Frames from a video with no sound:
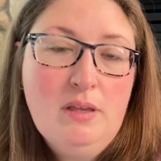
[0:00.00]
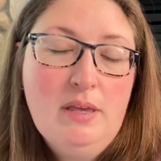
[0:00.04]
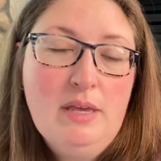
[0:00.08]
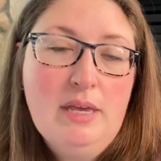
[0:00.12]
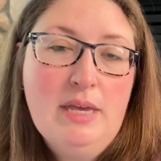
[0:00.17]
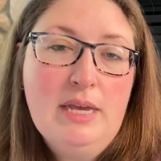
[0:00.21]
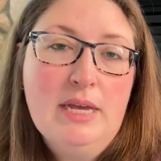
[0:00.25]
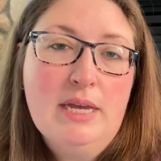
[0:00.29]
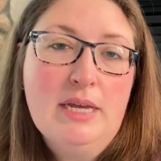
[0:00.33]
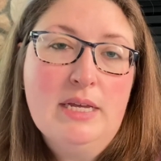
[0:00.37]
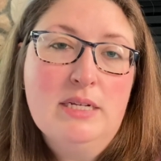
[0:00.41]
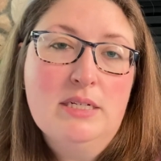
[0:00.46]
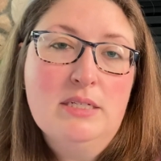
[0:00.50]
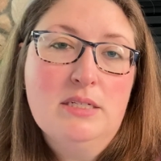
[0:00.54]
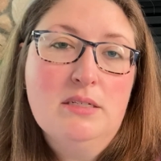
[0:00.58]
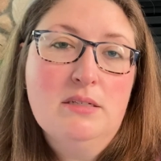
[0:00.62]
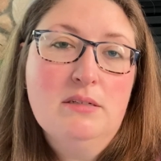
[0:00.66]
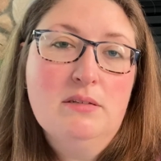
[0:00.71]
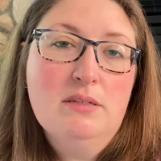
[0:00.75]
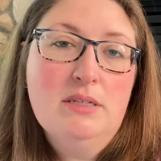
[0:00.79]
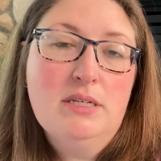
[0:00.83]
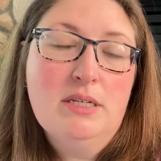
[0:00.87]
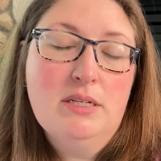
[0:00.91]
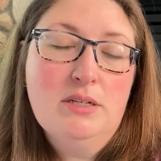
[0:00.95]
and
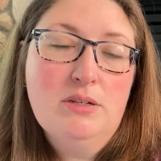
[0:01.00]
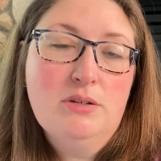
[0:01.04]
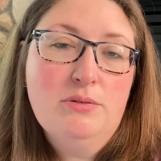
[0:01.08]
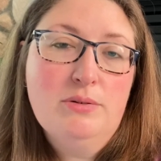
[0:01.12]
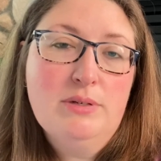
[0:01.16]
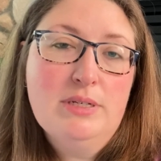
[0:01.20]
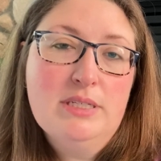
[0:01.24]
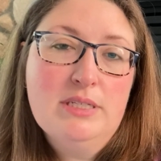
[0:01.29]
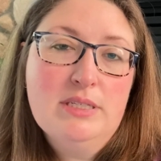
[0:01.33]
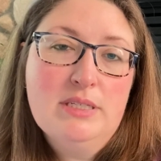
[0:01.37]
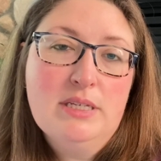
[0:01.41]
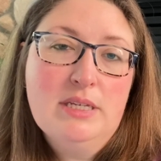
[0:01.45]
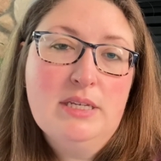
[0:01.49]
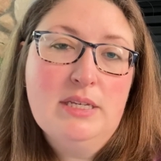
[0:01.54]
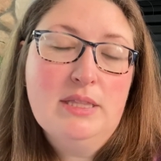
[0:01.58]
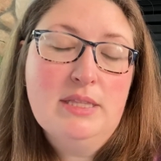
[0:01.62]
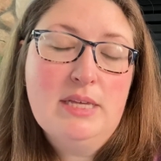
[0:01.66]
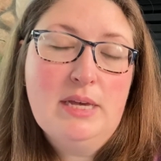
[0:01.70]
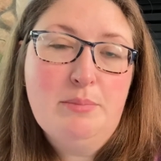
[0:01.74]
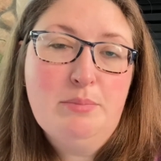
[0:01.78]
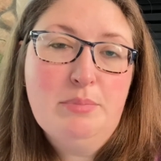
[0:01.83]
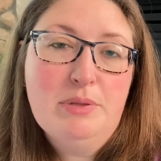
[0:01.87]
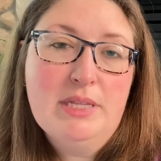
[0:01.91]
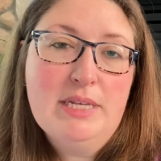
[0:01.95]
increasing
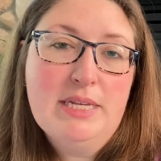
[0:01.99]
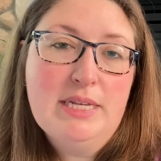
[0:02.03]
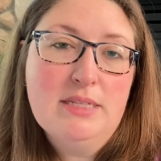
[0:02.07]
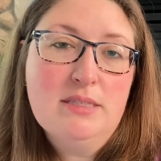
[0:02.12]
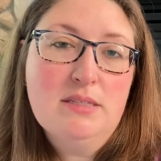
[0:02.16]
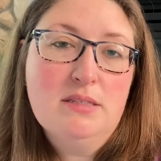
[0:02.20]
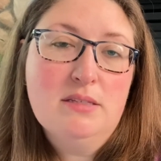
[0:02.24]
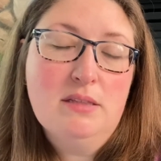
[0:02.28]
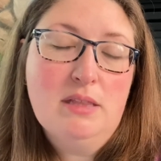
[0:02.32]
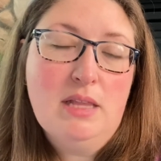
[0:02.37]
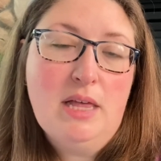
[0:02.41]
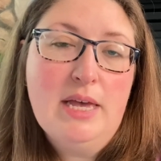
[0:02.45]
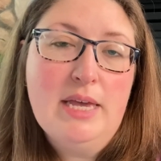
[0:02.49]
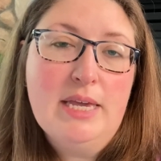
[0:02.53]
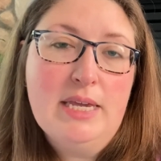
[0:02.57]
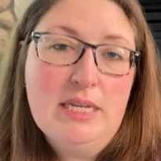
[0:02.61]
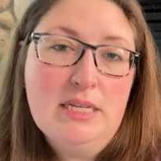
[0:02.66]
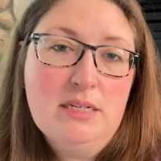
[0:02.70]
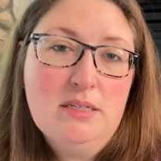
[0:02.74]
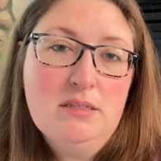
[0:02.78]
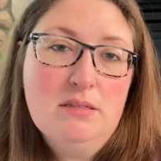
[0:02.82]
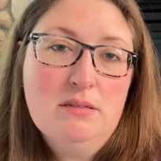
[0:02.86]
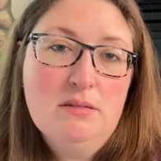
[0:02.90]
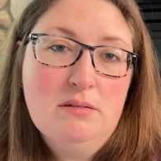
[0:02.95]
that plant's
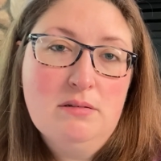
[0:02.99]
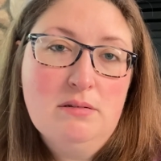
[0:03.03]
light